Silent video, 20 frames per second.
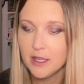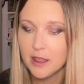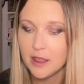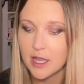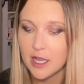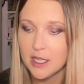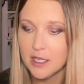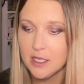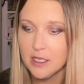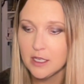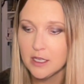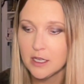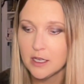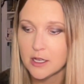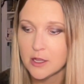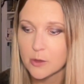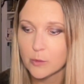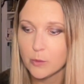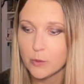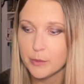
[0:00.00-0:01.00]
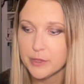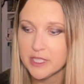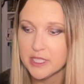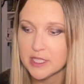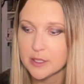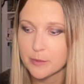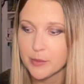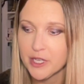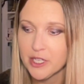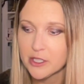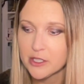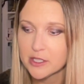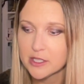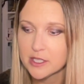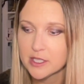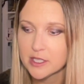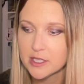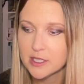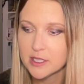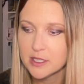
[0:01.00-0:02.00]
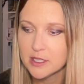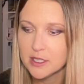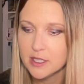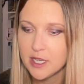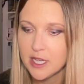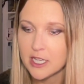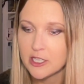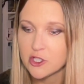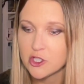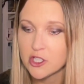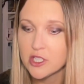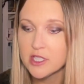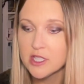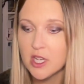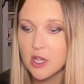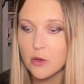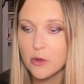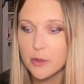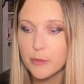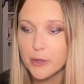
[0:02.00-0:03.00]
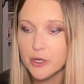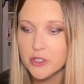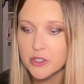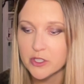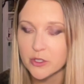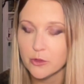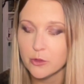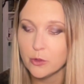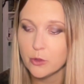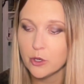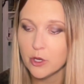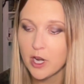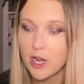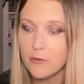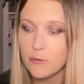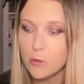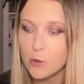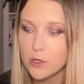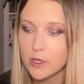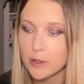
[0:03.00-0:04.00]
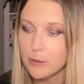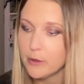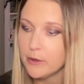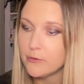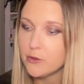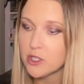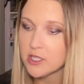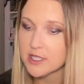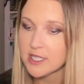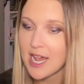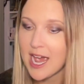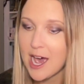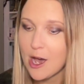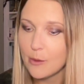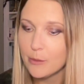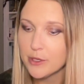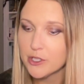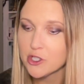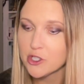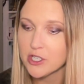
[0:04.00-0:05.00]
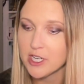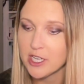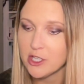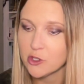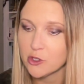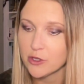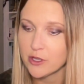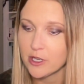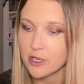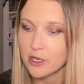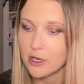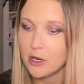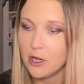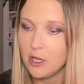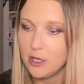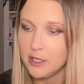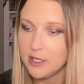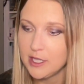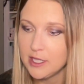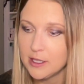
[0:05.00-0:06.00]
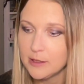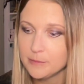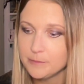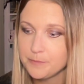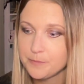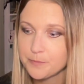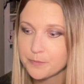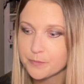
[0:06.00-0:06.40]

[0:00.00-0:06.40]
Then another woman disappears, and she's the only person who could have warned them of just how much danger they are all in.